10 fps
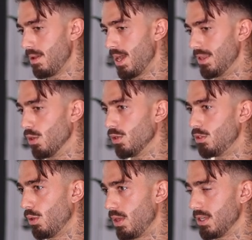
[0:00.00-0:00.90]
And the only
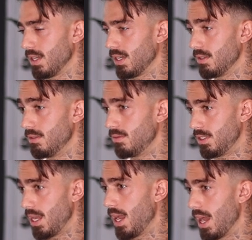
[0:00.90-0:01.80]
two things I could
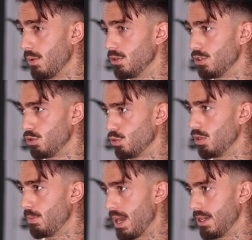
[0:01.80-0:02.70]
say I was
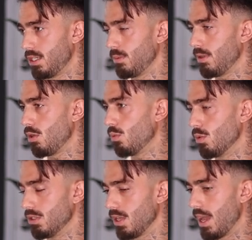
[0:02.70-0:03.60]
truly passionate about
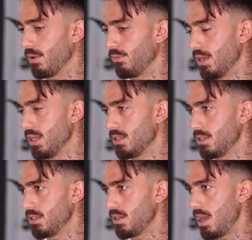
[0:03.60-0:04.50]
was like
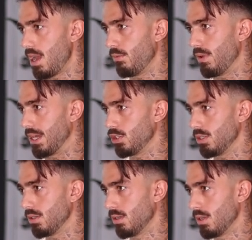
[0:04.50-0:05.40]
fitness and
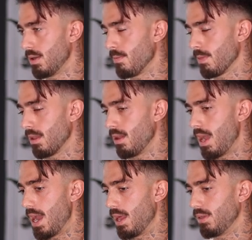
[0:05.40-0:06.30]
fashion.
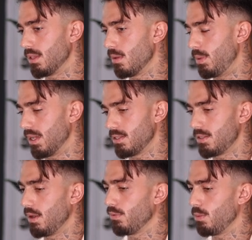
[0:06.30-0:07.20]
And I think the
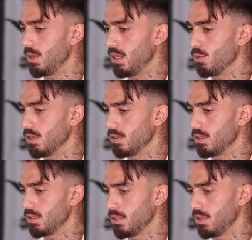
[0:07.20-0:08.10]
biggest thing for me
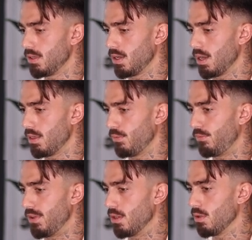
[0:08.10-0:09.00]
was the
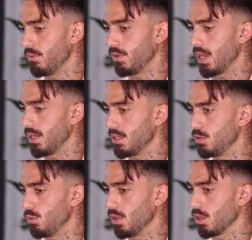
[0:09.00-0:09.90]
fear of getting
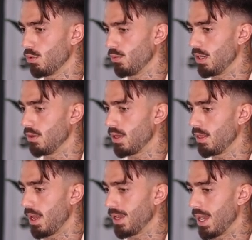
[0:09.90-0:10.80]
into a career
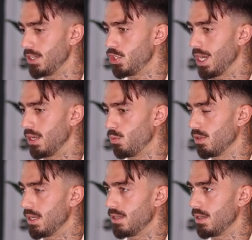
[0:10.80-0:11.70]
that like I
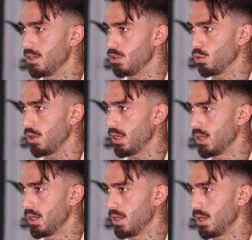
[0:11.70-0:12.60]
genuinely didn't enjoy,
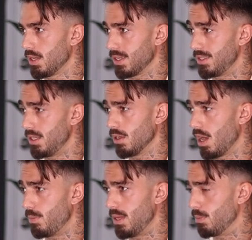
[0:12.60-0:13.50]
because I see a
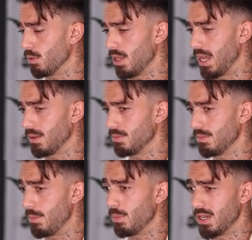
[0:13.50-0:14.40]
lot of people like
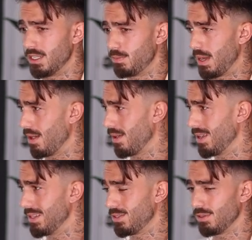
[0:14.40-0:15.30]
my buddies'
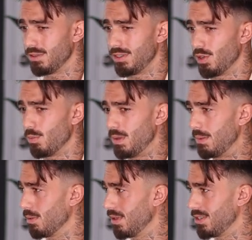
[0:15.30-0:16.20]
parents, or you know,
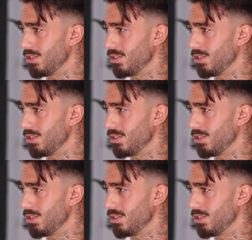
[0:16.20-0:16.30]
people that